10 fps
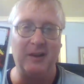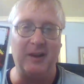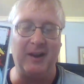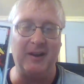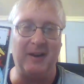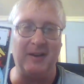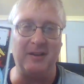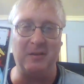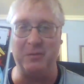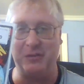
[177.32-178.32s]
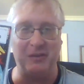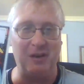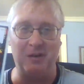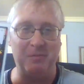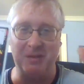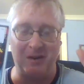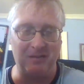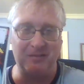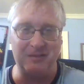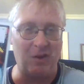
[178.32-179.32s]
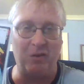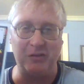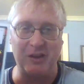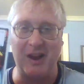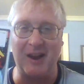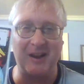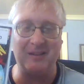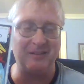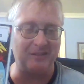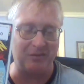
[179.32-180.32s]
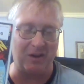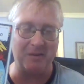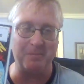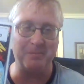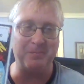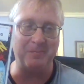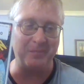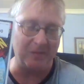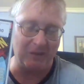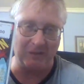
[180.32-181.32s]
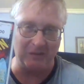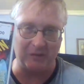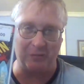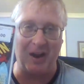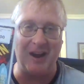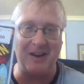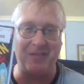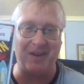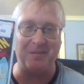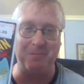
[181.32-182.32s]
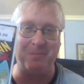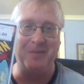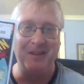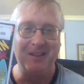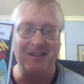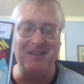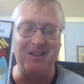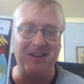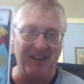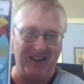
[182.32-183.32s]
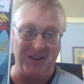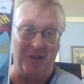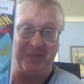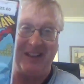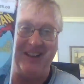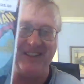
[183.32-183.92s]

I was a young college guy trying to survive on nothing.